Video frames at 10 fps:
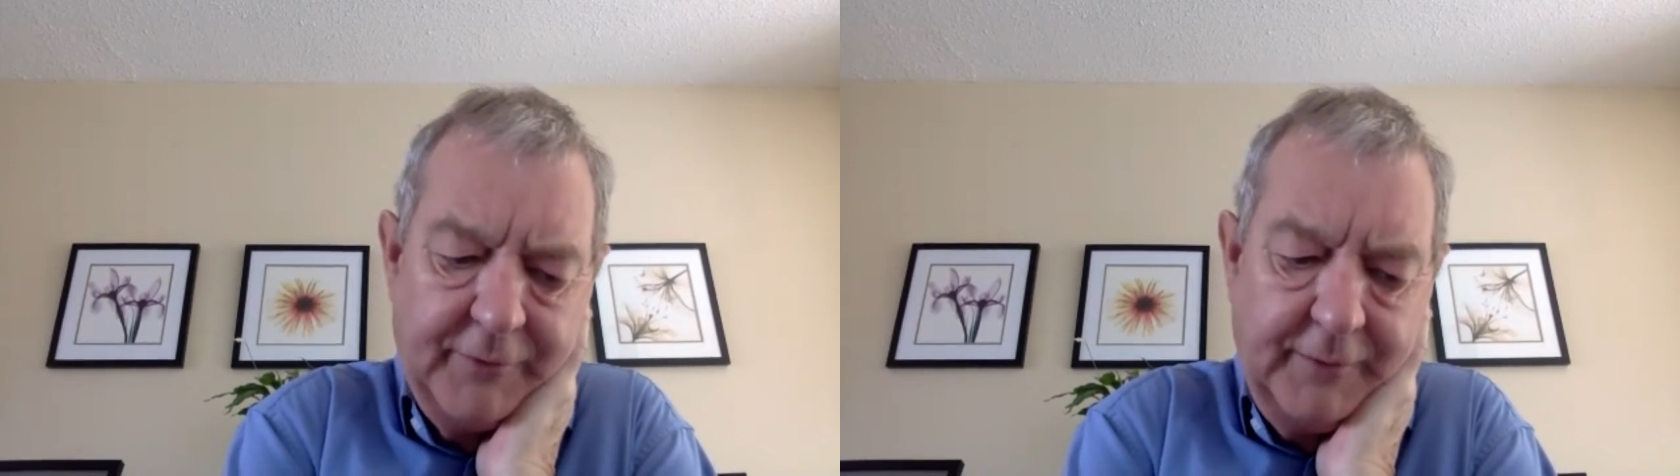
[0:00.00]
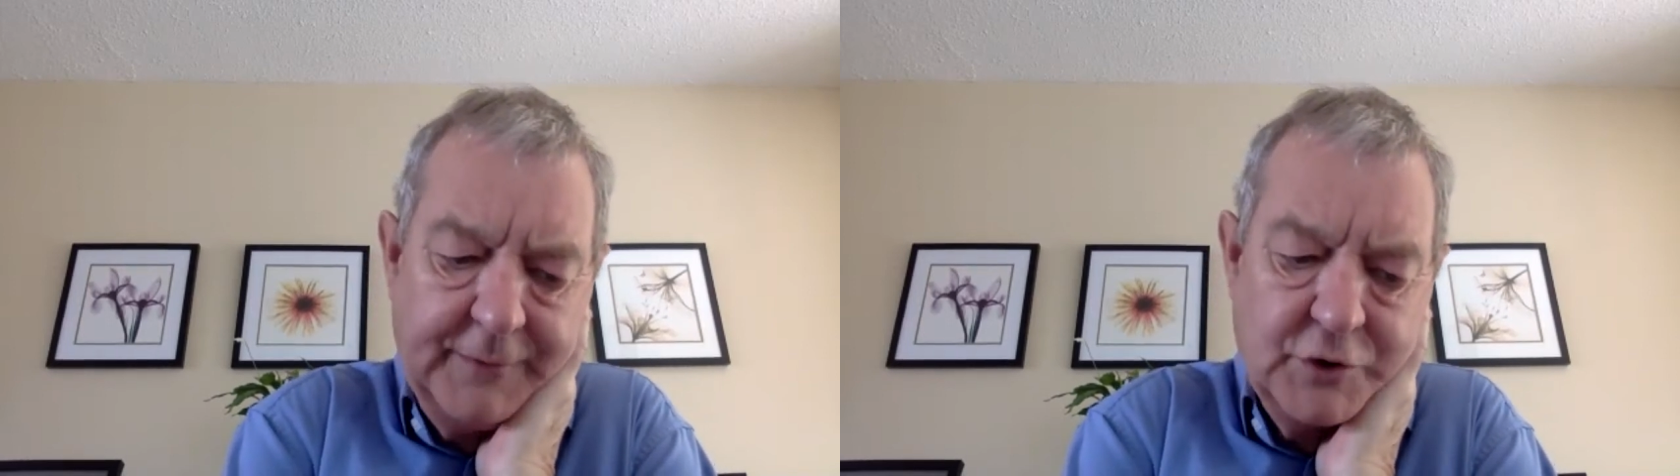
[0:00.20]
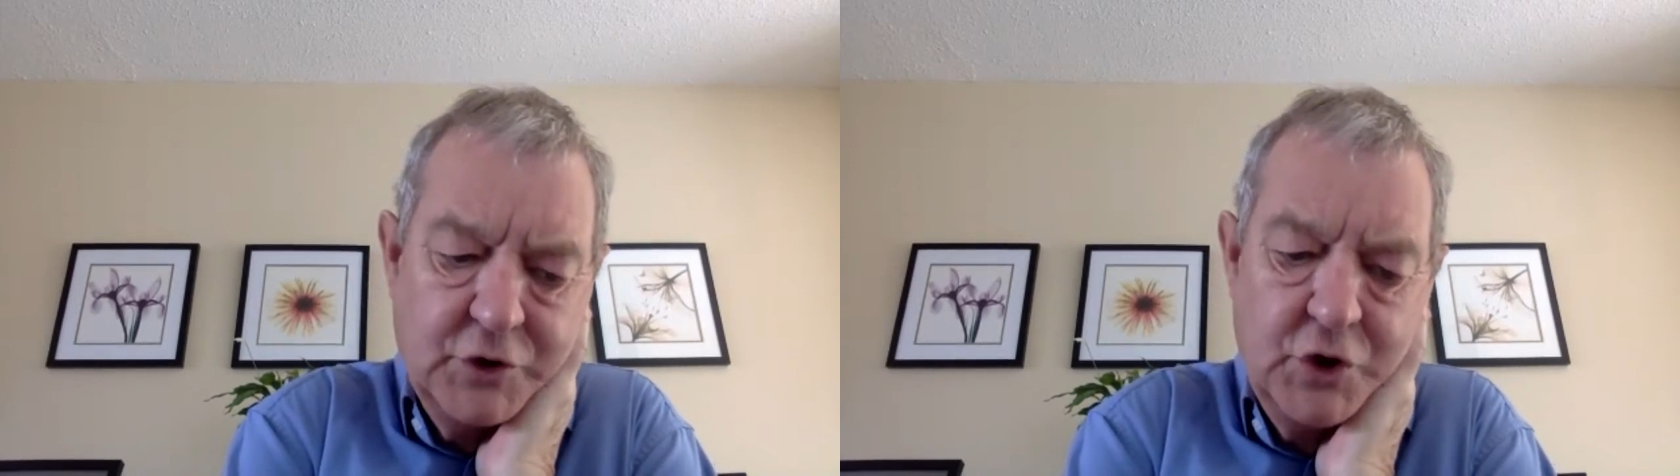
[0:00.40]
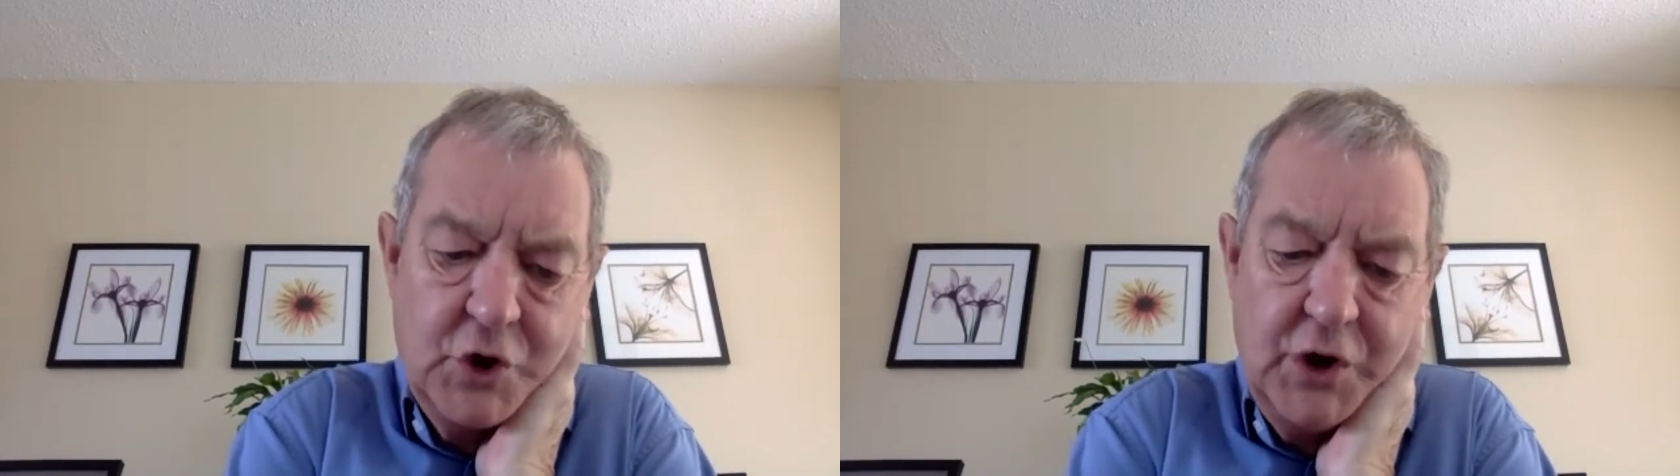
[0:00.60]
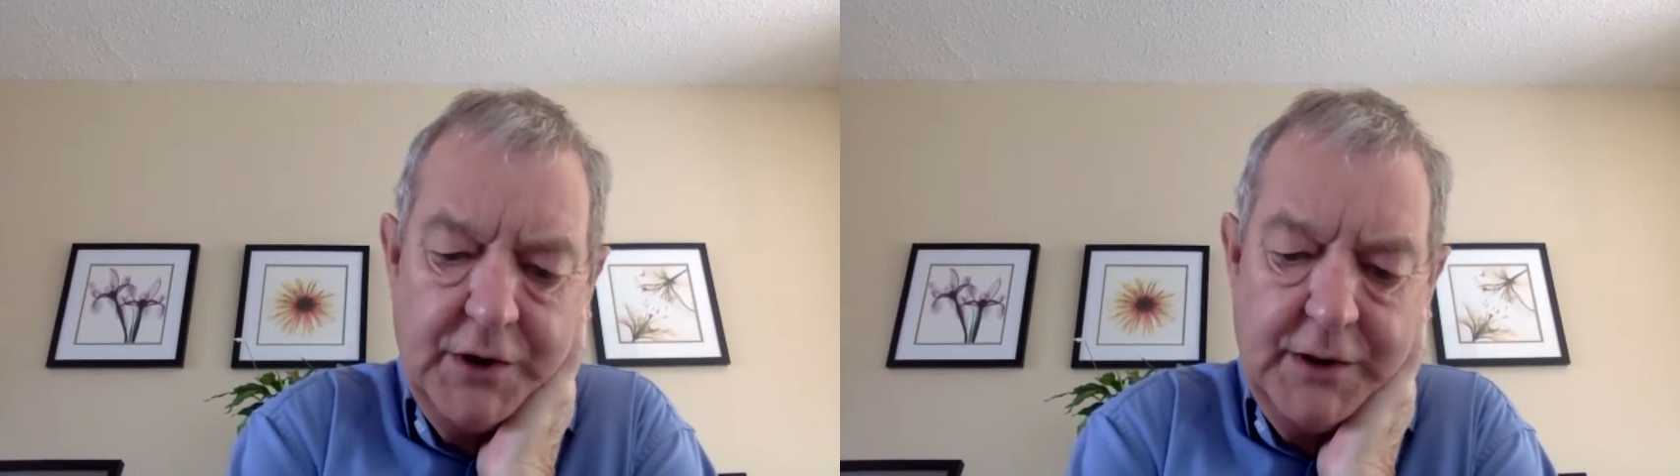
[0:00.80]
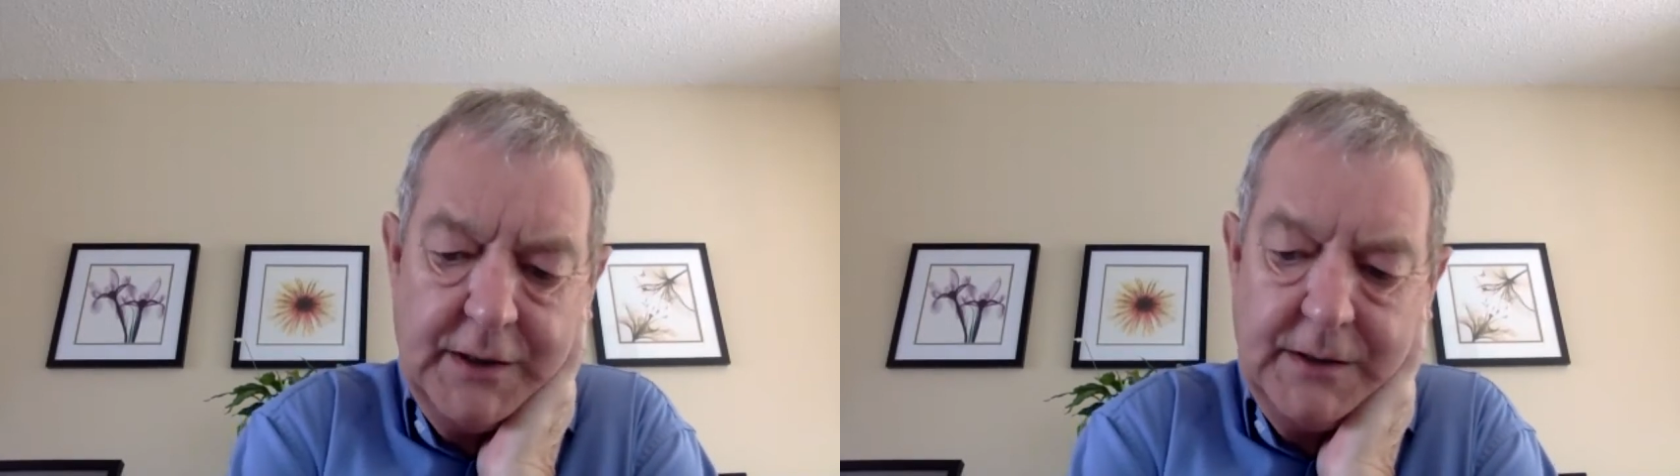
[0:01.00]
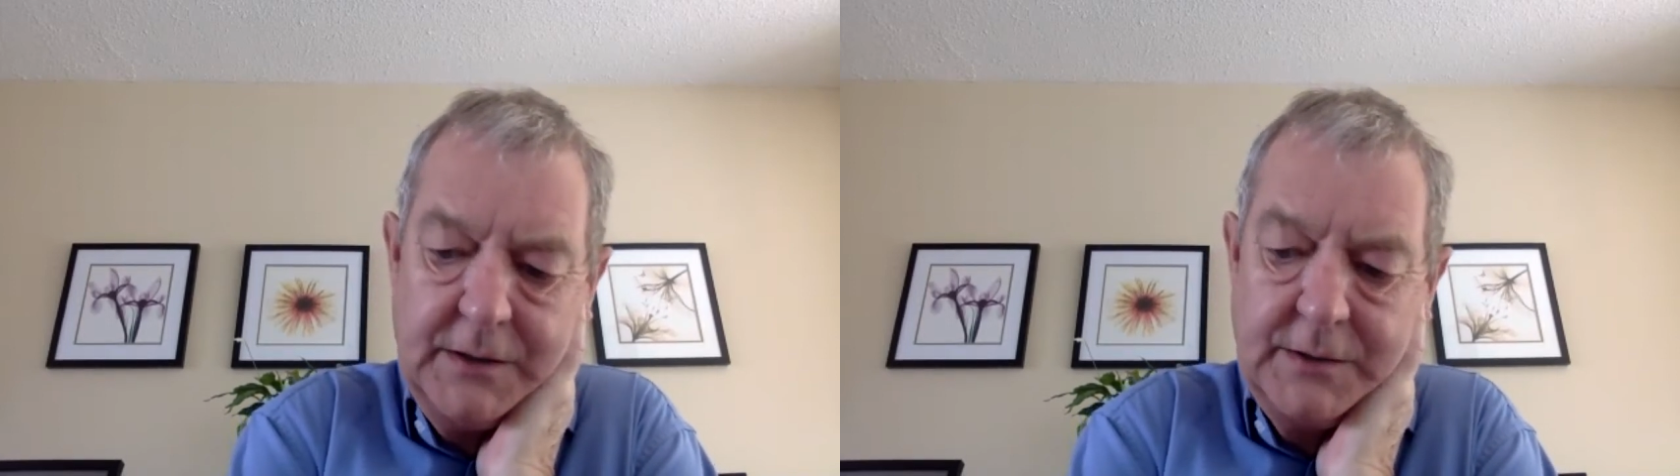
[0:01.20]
on this journey